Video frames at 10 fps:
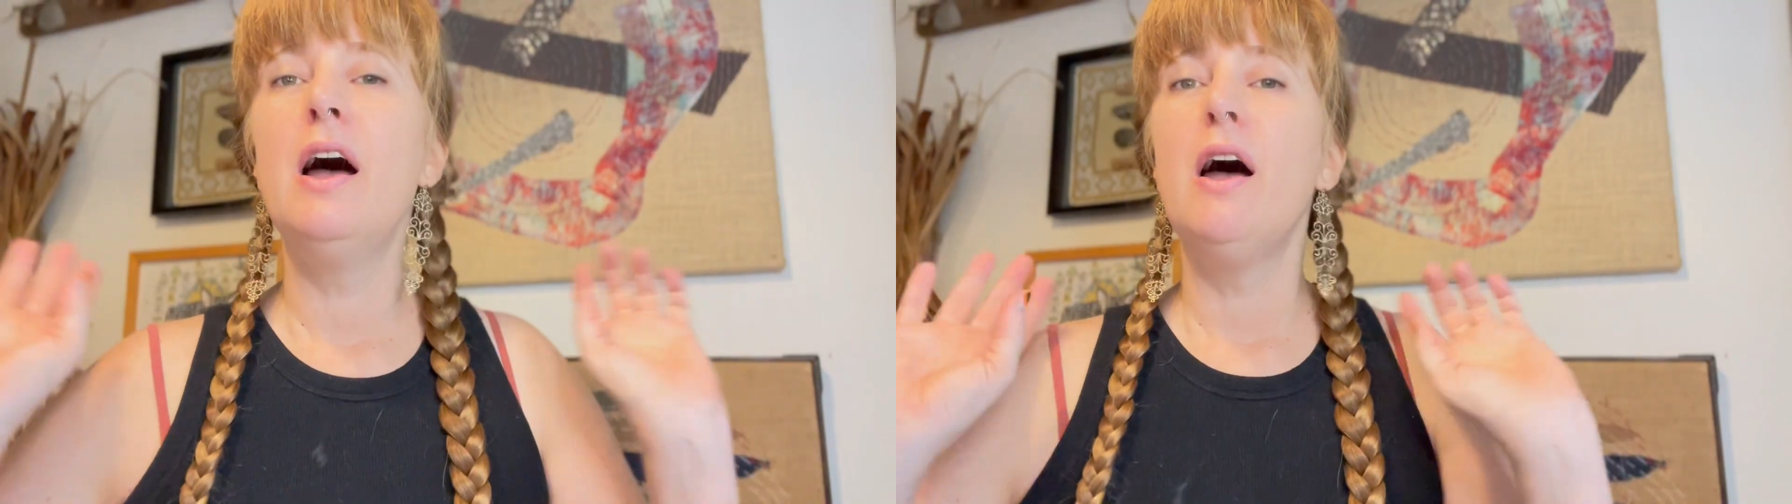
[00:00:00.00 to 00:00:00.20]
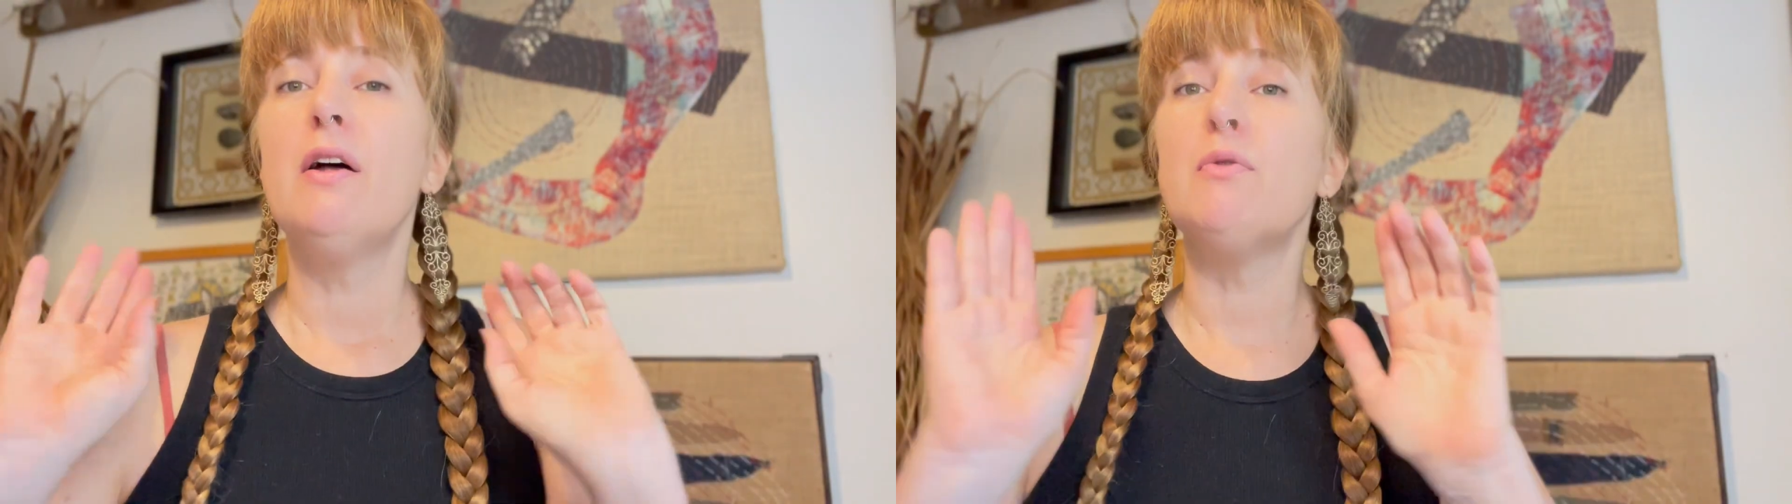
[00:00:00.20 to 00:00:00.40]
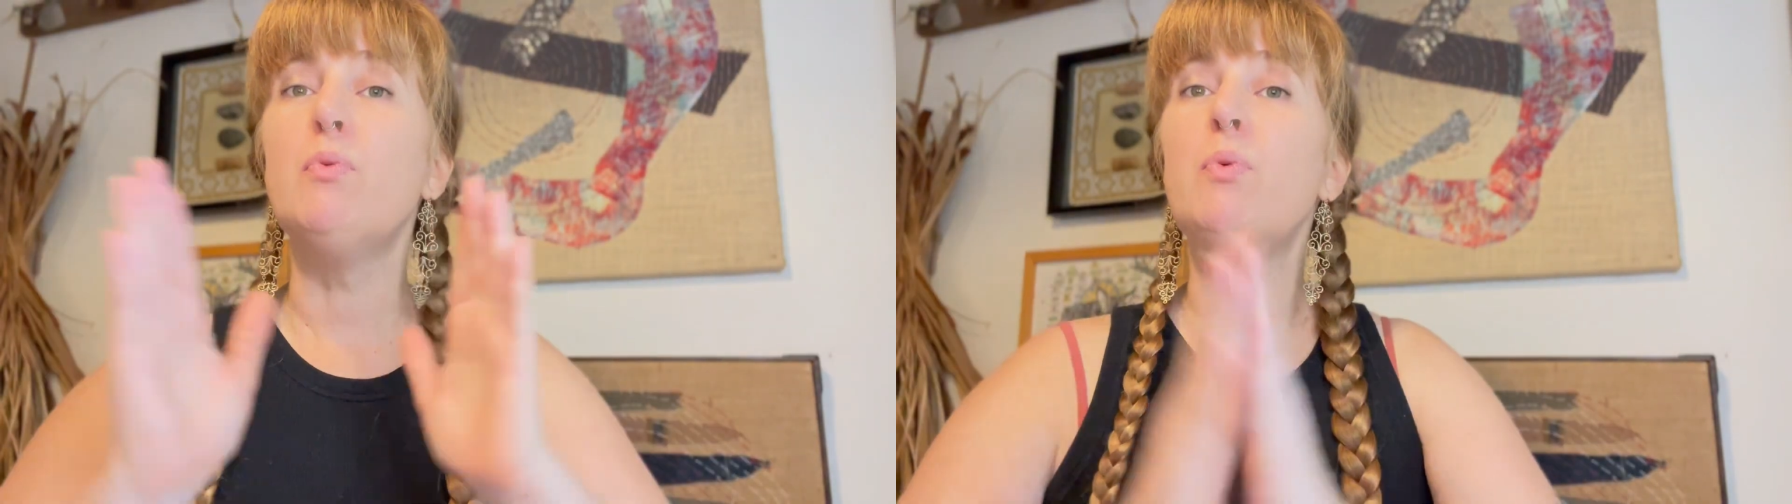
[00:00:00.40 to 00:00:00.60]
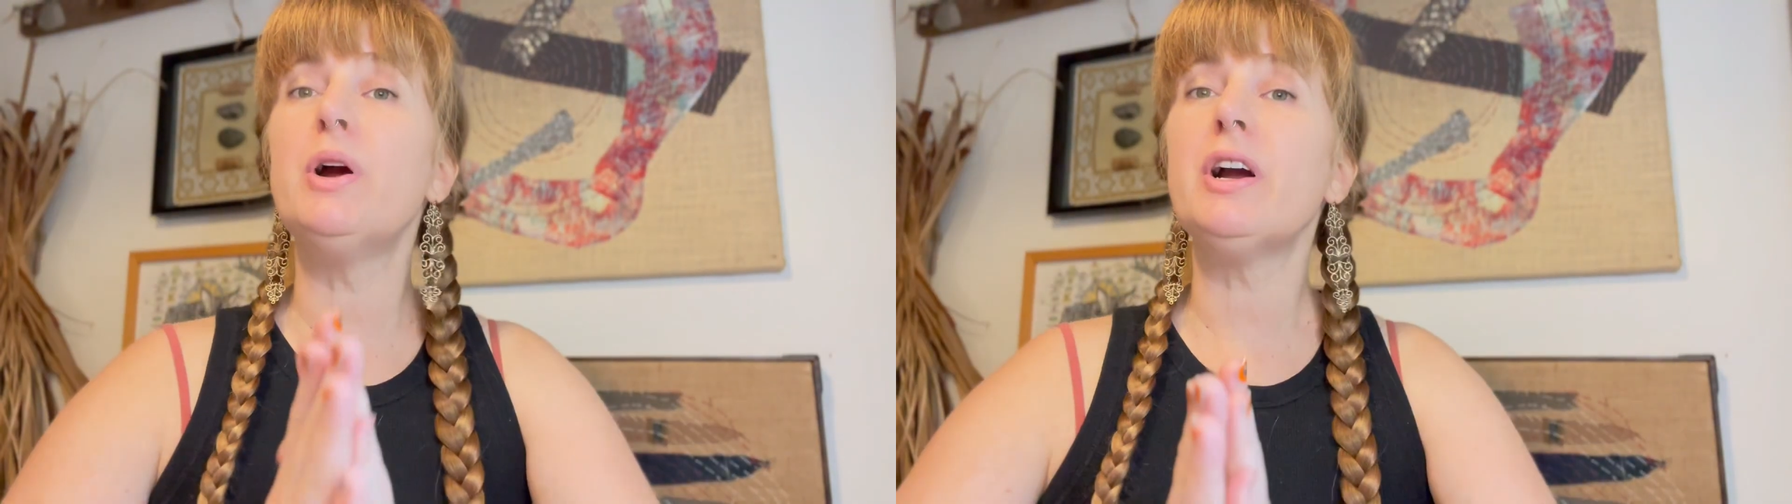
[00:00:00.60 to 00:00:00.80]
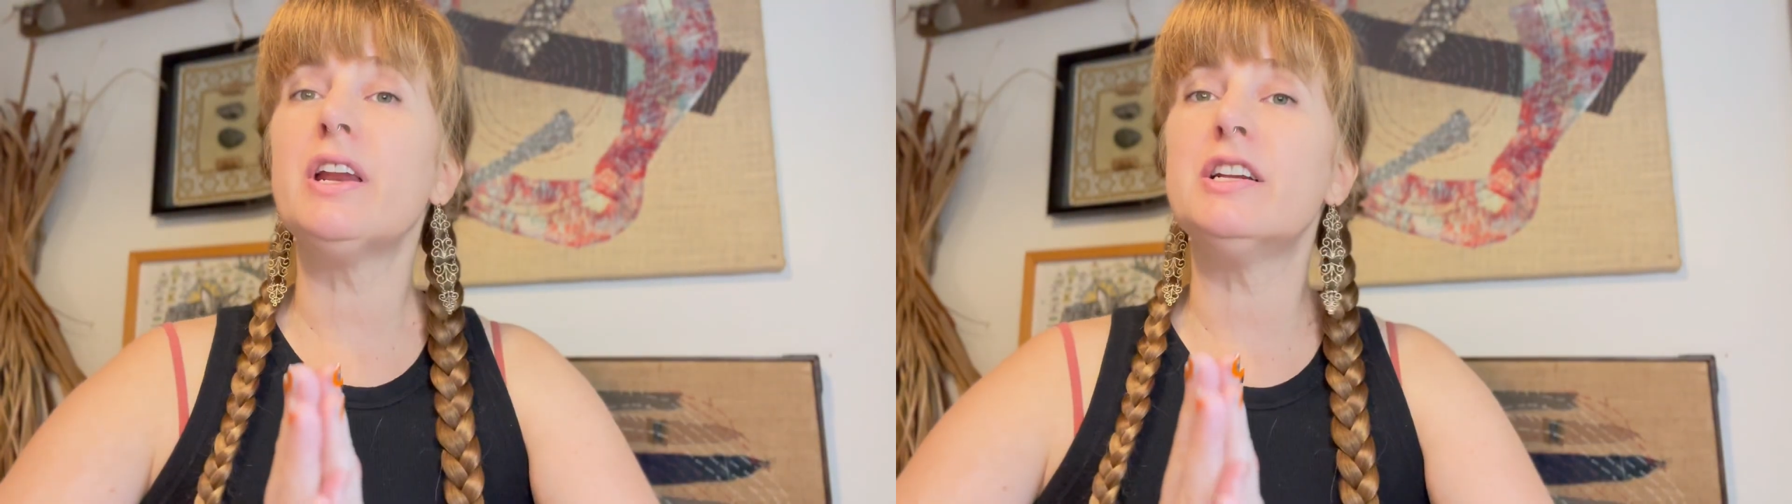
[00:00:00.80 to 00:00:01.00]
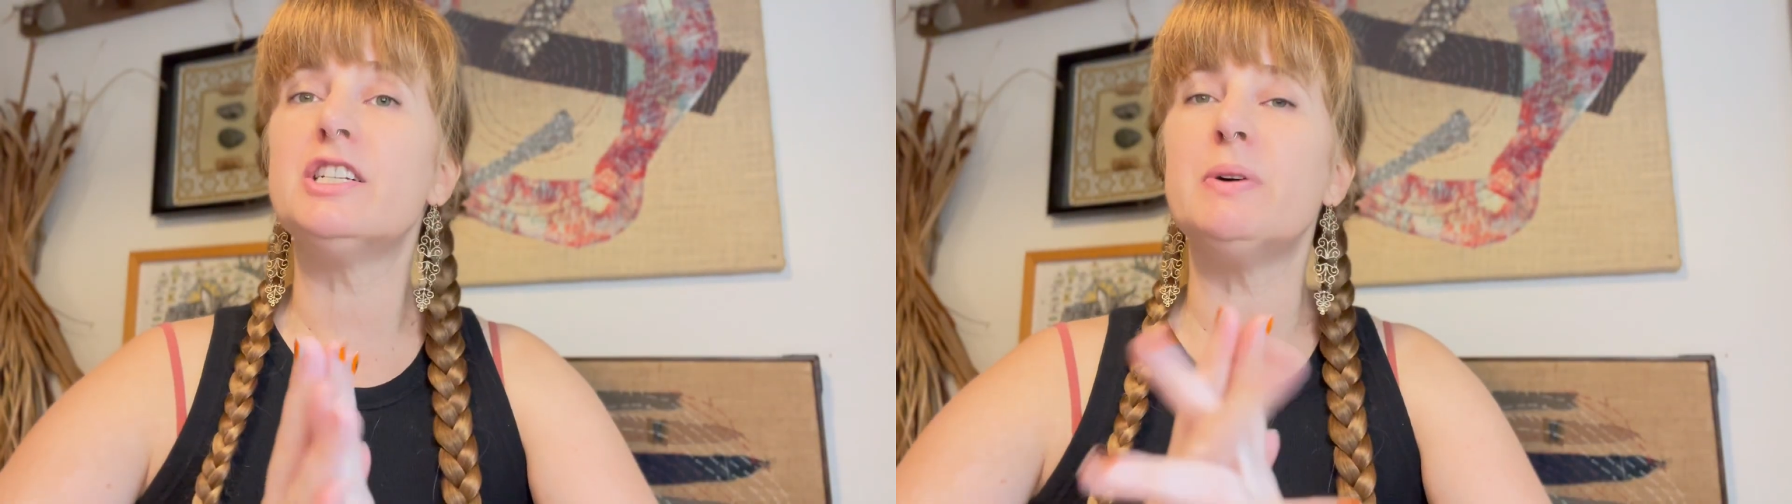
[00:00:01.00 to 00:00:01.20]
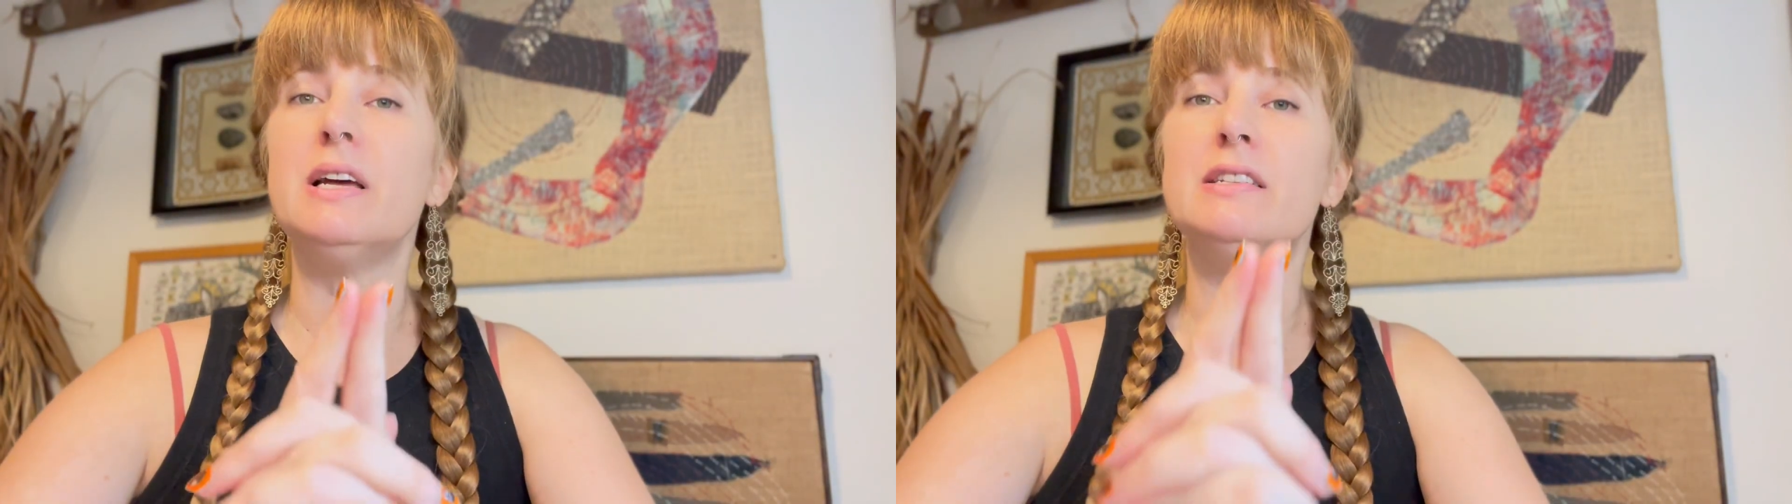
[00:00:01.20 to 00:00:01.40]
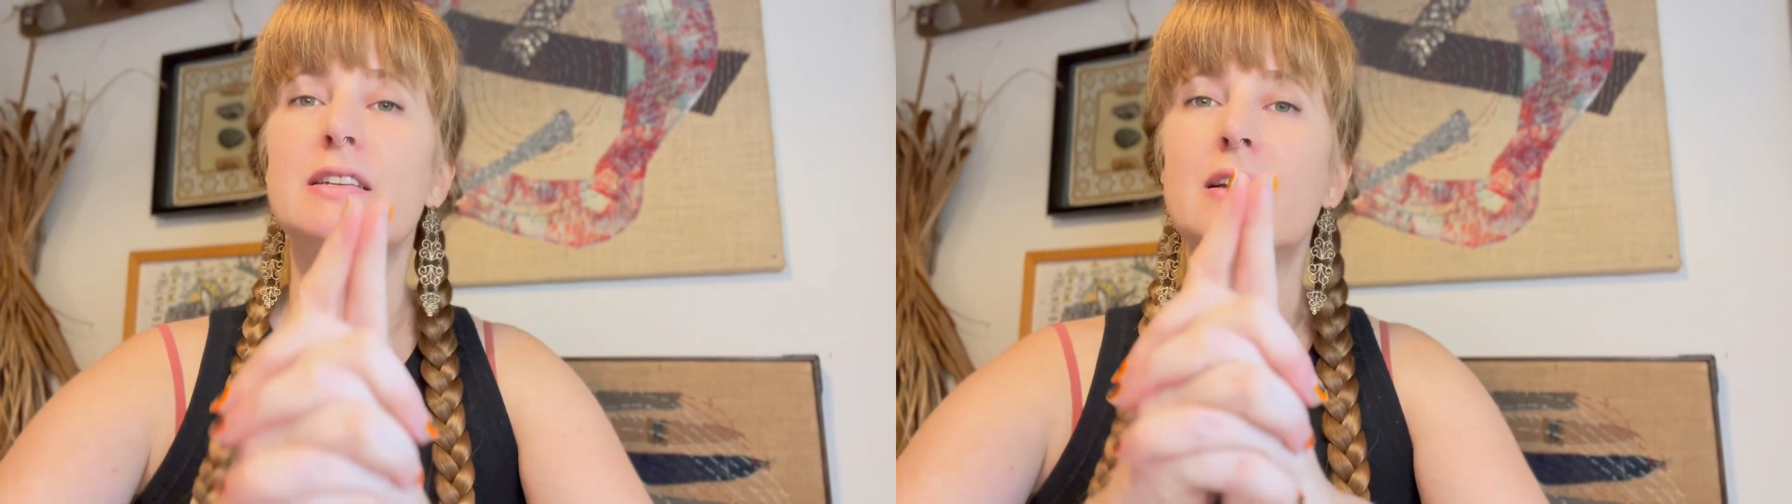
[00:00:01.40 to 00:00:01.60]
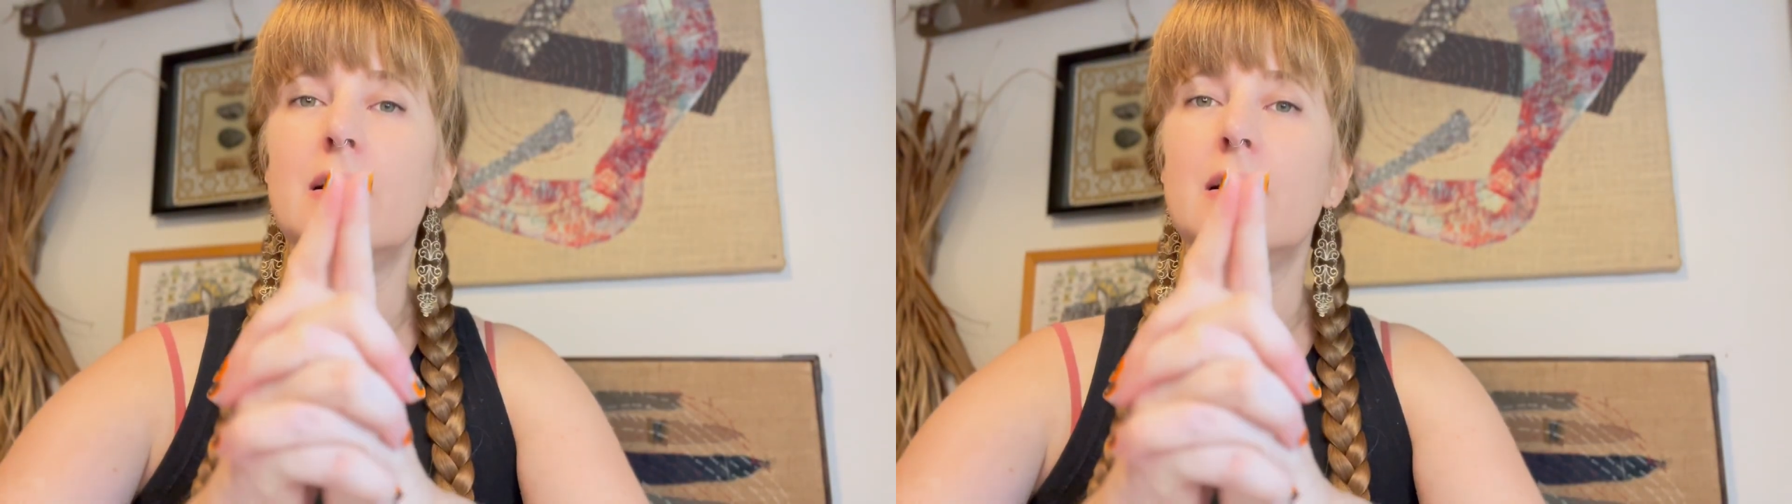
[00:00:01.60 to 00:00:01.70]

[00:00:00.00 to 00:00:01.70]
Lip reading: And we're gonna do it